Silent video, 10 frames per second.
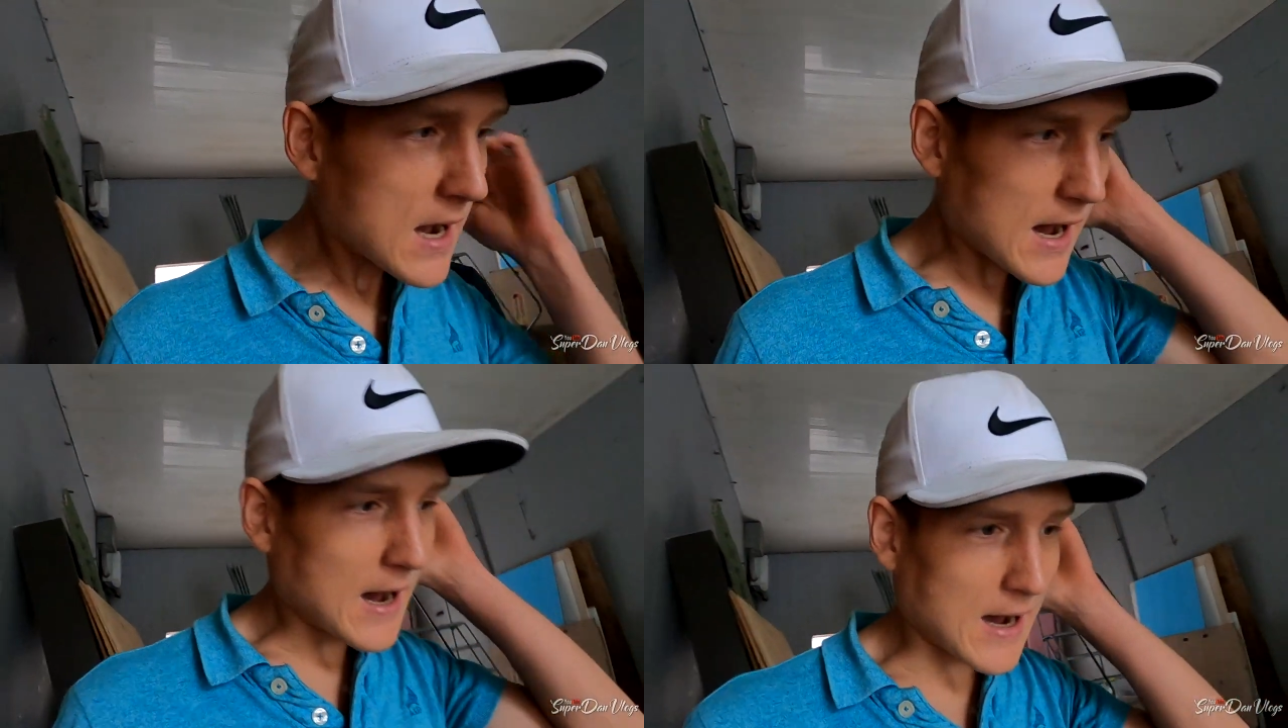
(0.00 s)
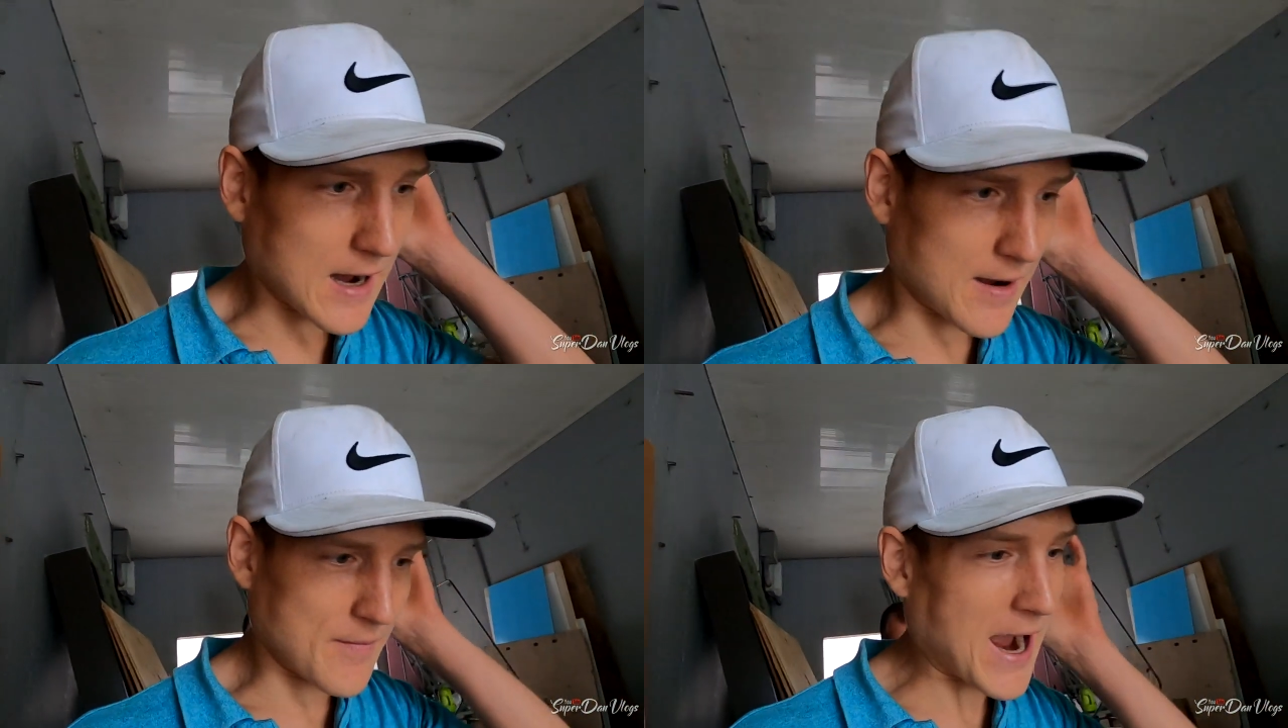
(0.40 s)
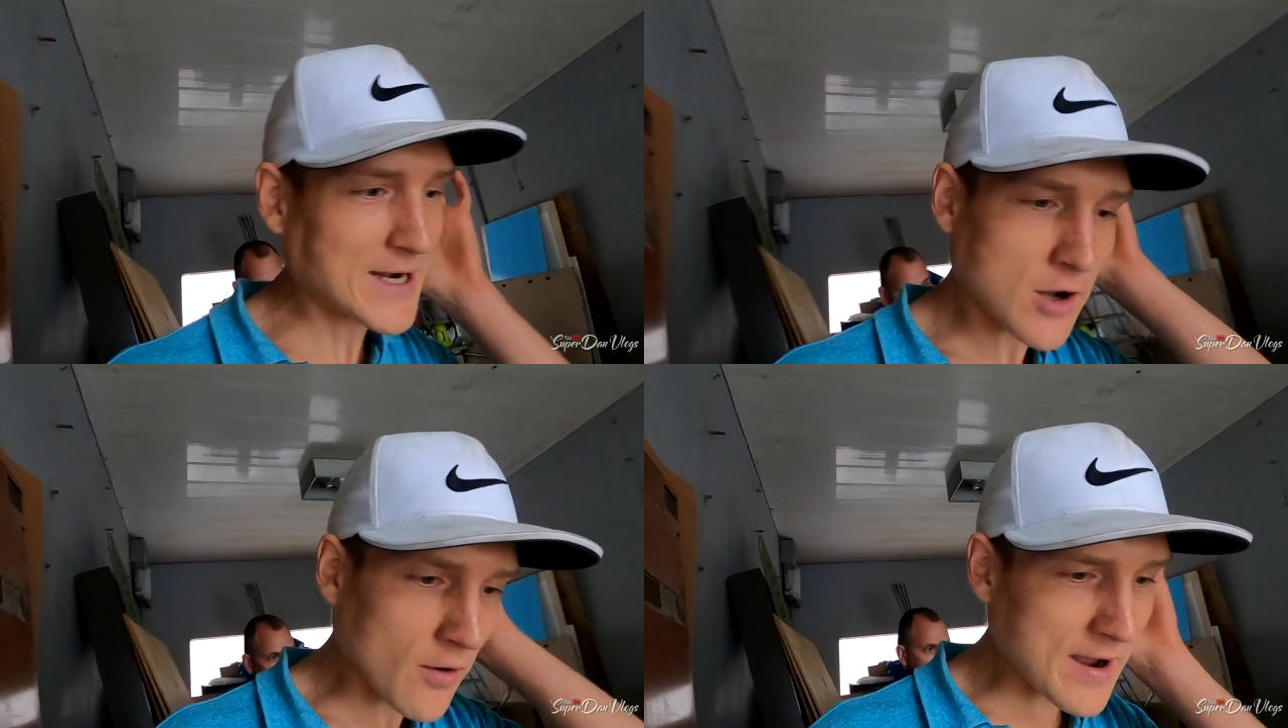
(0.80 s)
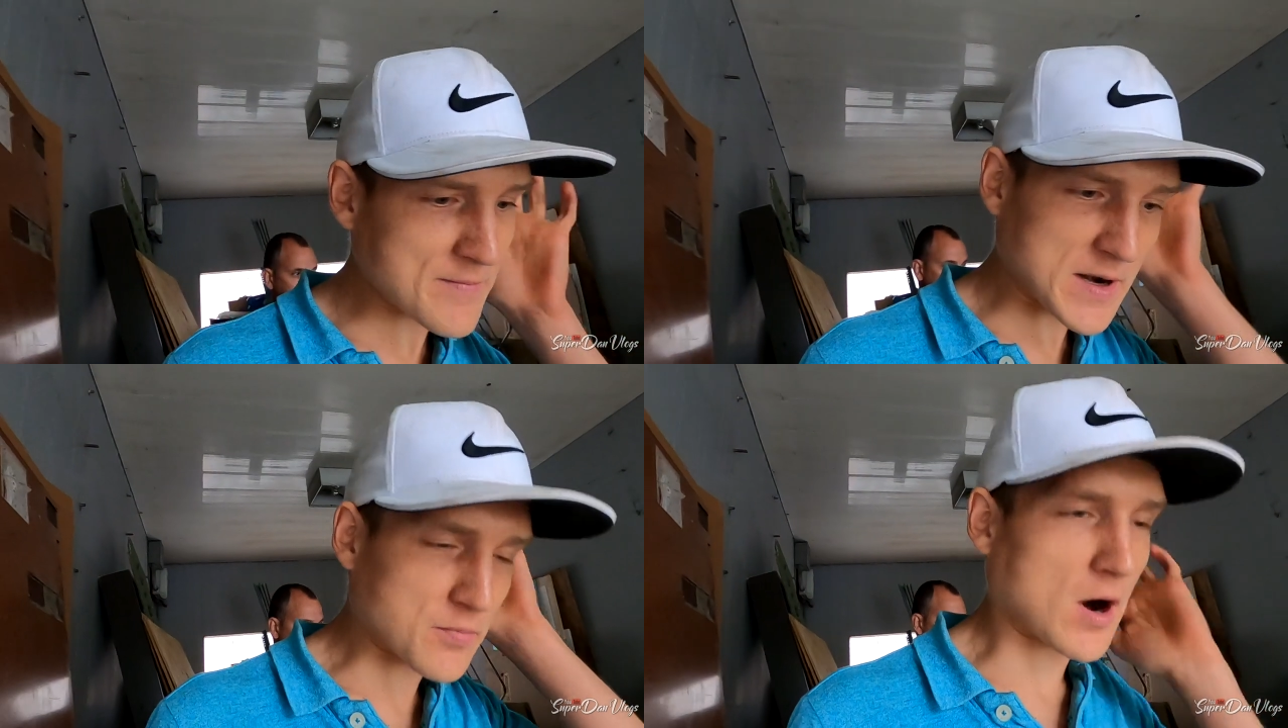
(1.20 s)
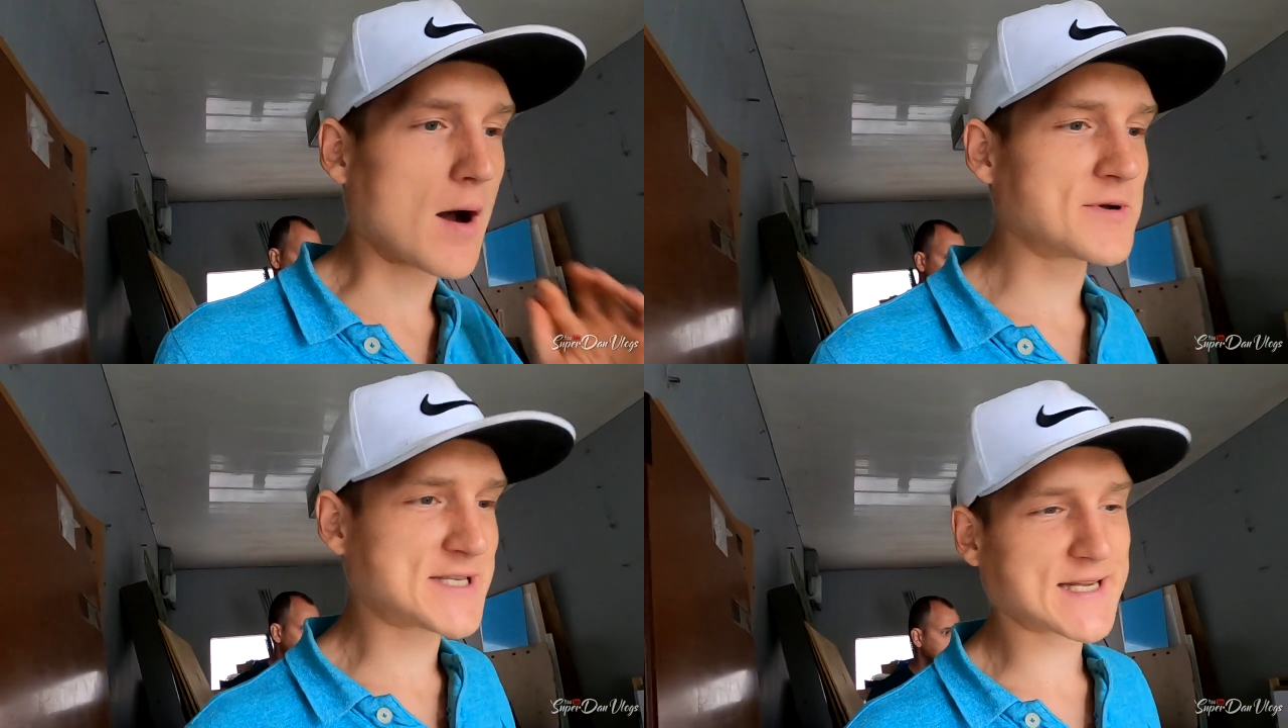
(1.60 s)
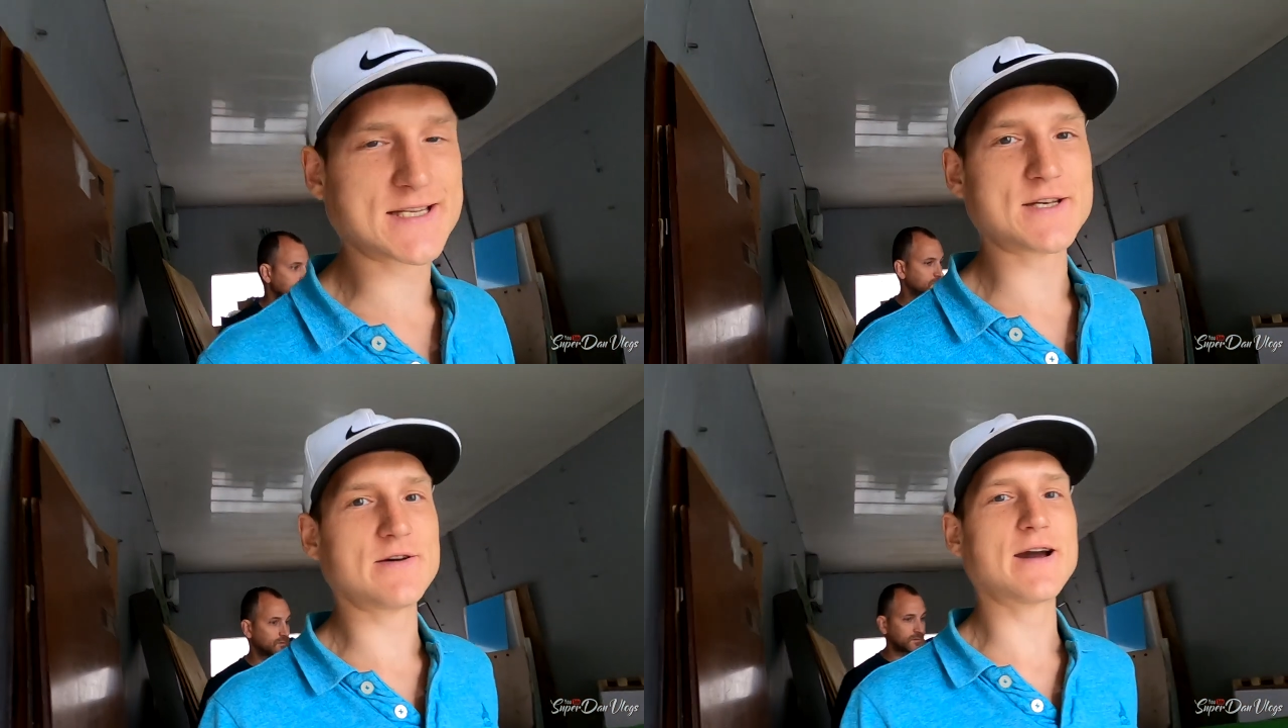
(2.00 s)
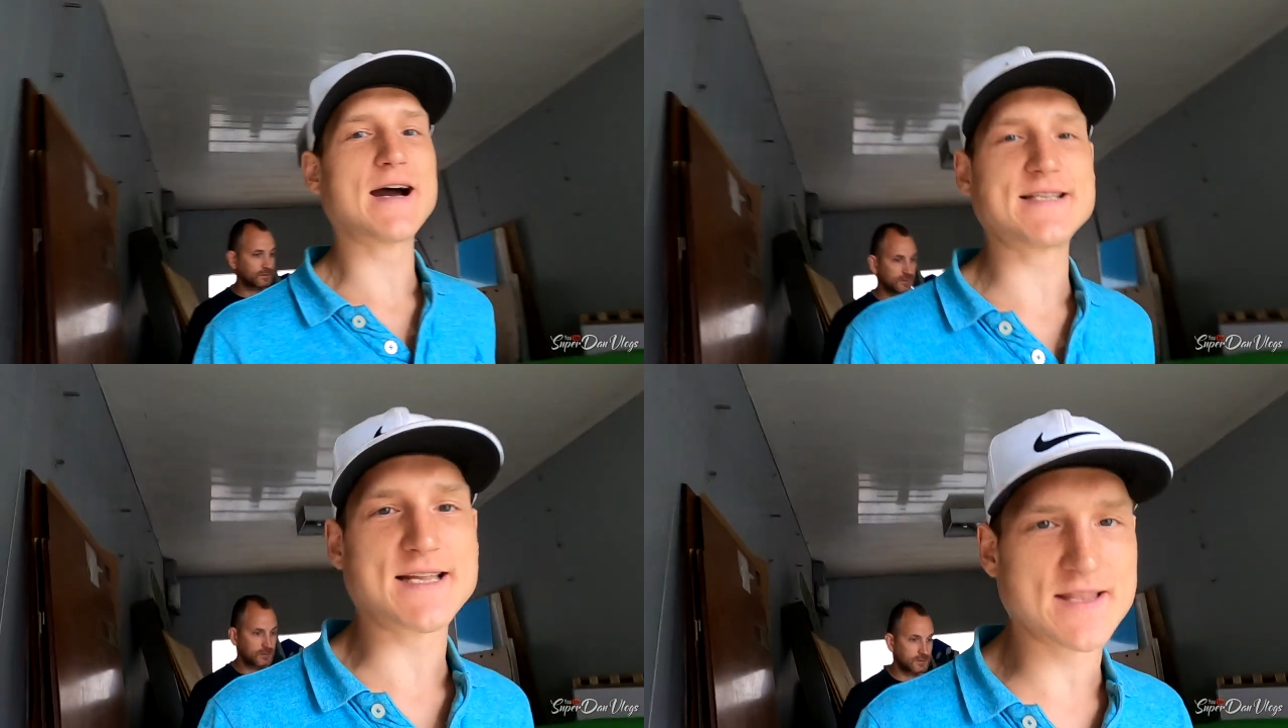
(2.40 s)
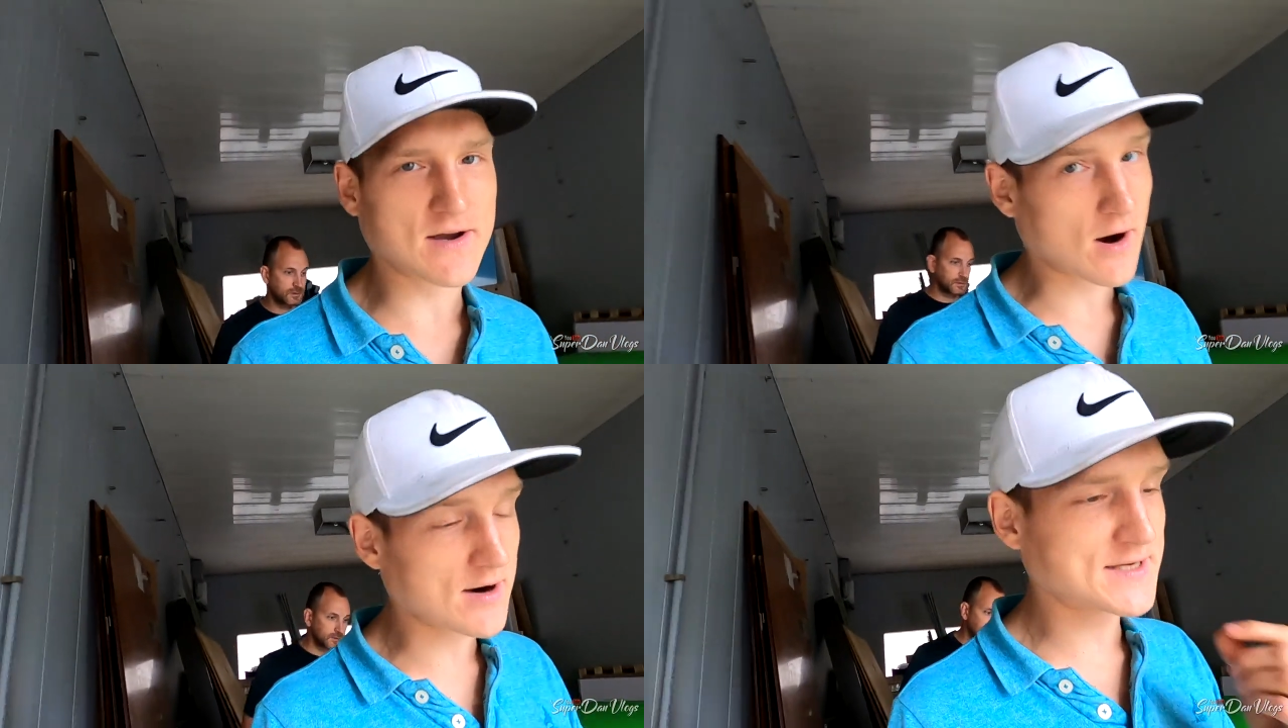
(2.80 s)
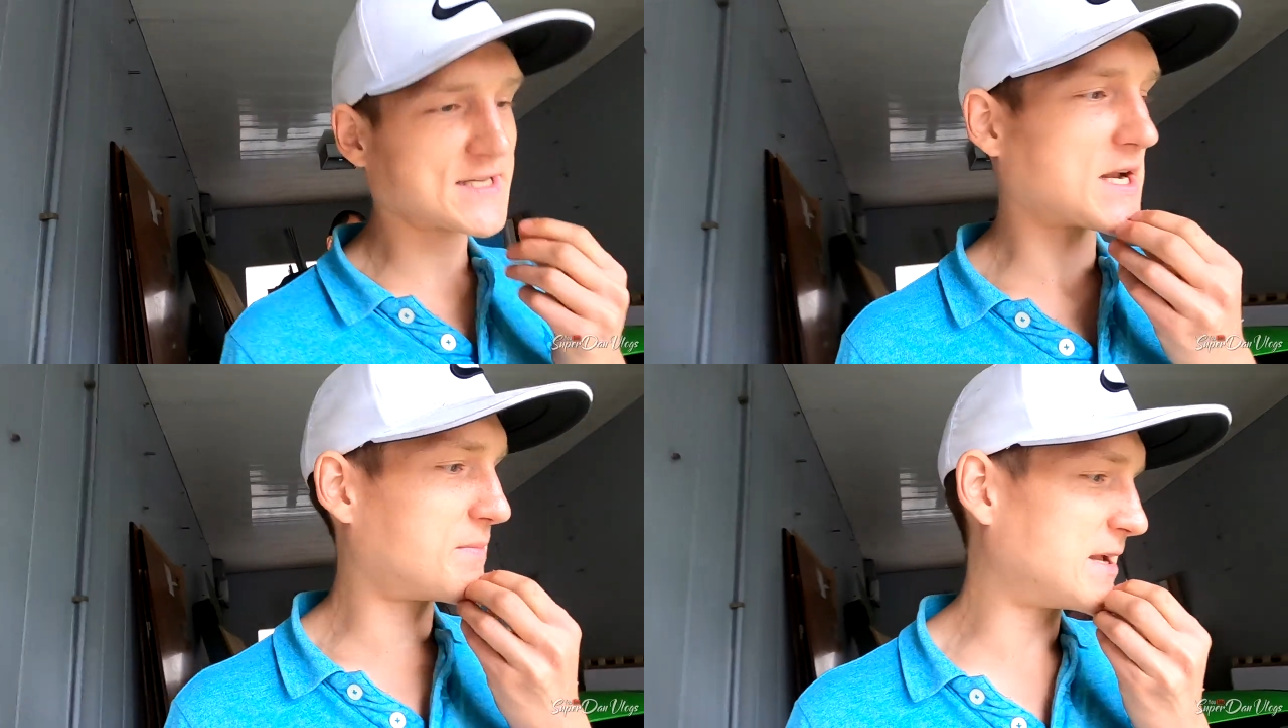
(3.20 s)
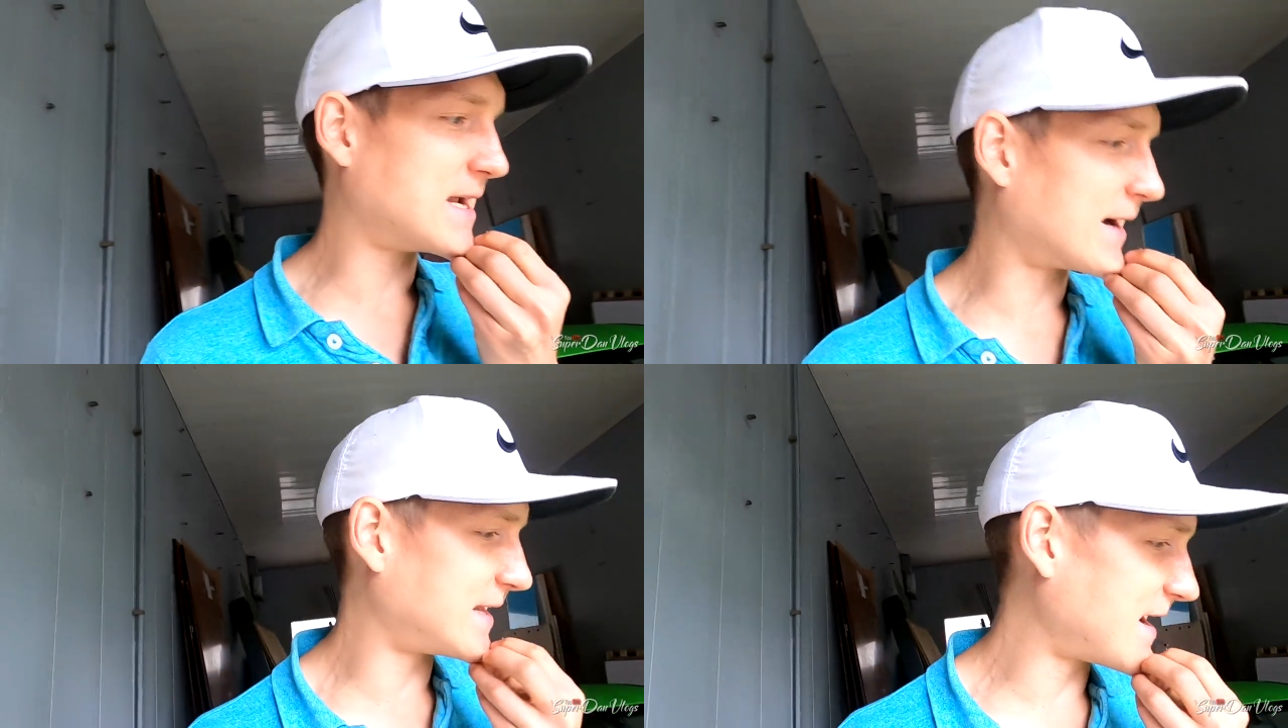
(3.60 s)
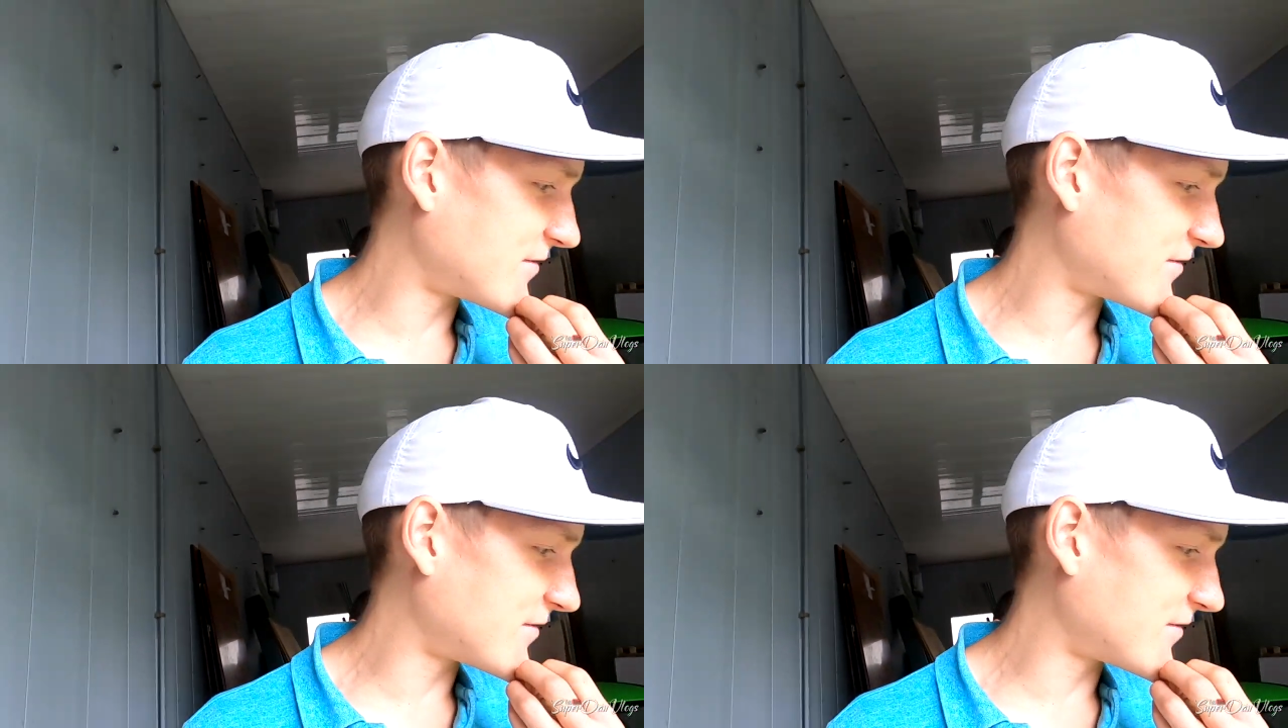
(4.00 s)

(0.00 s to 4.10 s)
um, I know I've been promising to you guys that the car is going to be done and